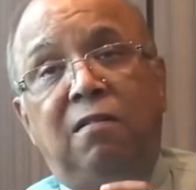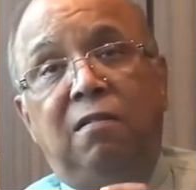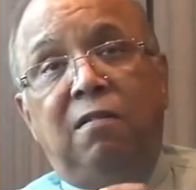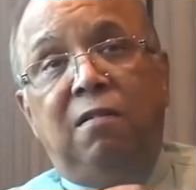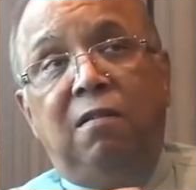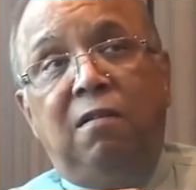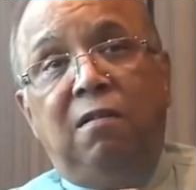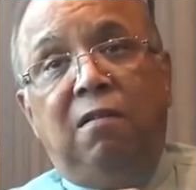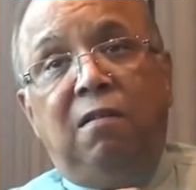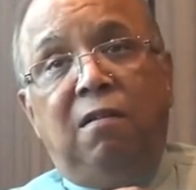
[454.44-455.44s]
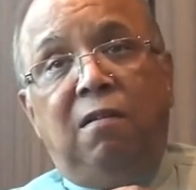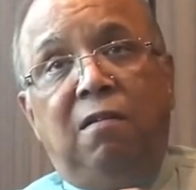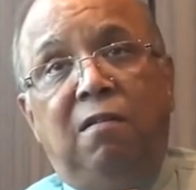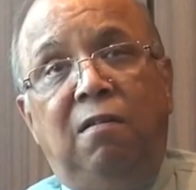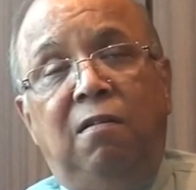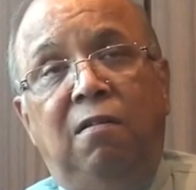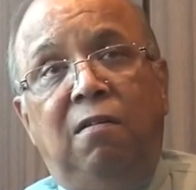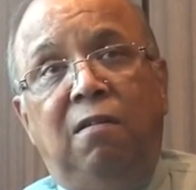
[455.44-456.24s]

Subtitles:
Nothing is said.